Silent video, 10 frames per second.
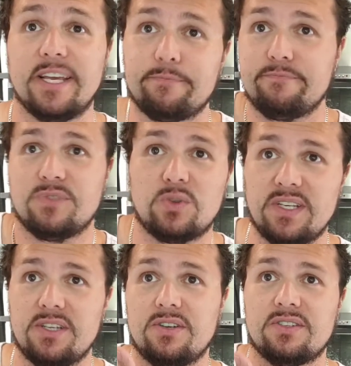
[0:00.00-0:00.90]
yep,
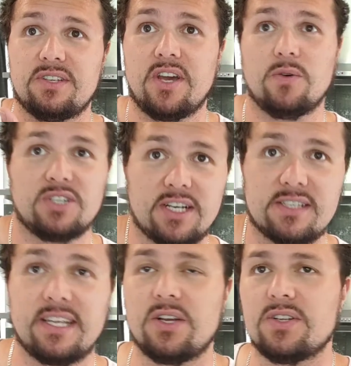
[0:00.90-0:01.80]
sweet, you're good to go, we'll chuck a
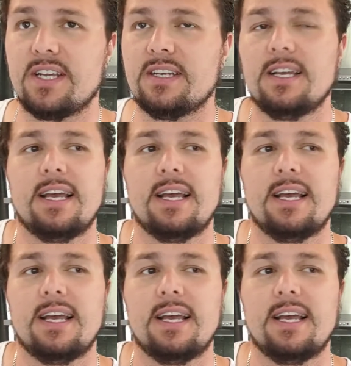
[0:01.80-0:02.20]
sling on you.